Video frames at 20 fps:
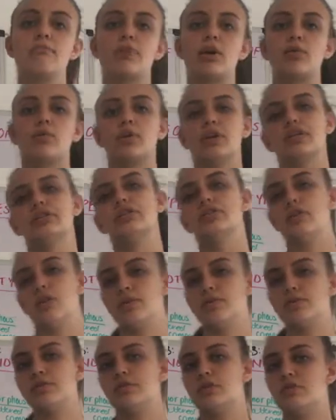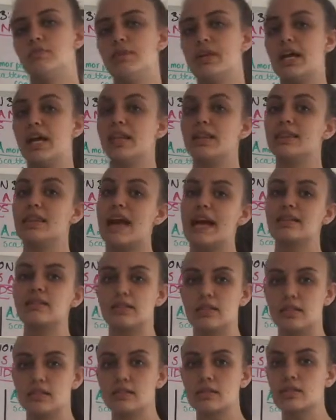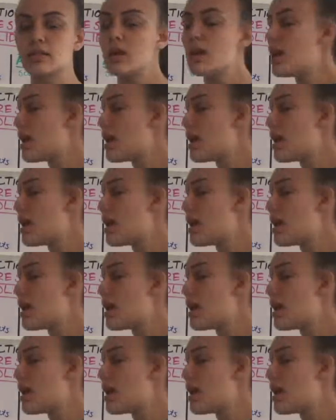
by what is known to be a lattice.